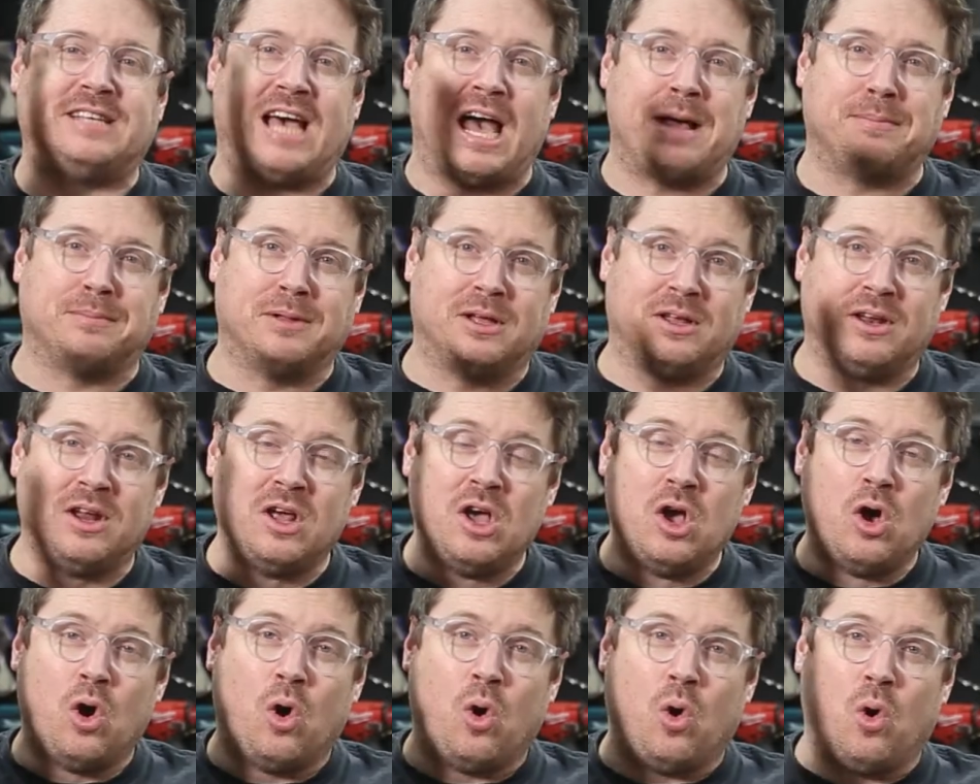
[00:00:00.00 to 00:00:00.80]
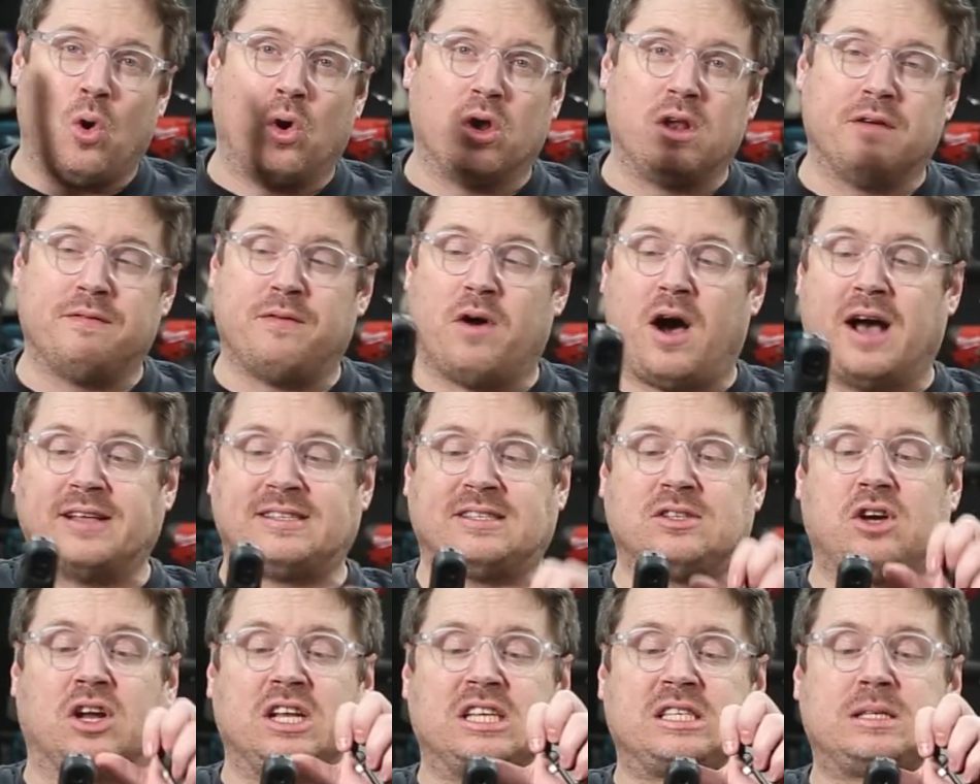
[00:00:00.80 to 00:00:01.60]
tablet or
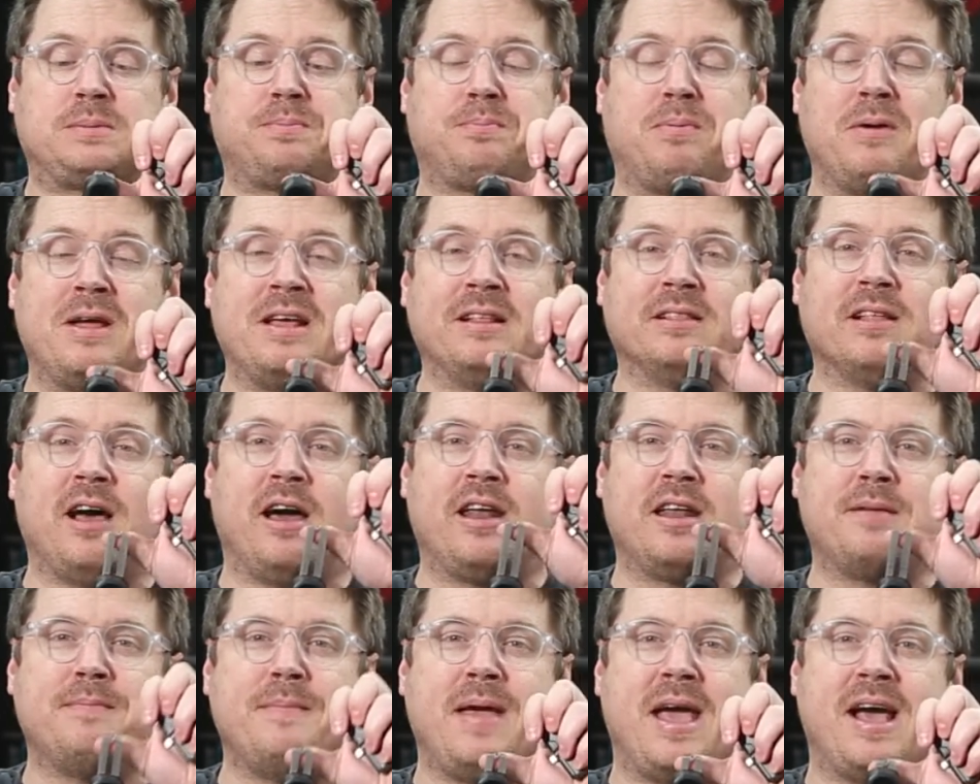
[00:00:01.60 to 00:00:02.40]
device. It's got a spring-loaded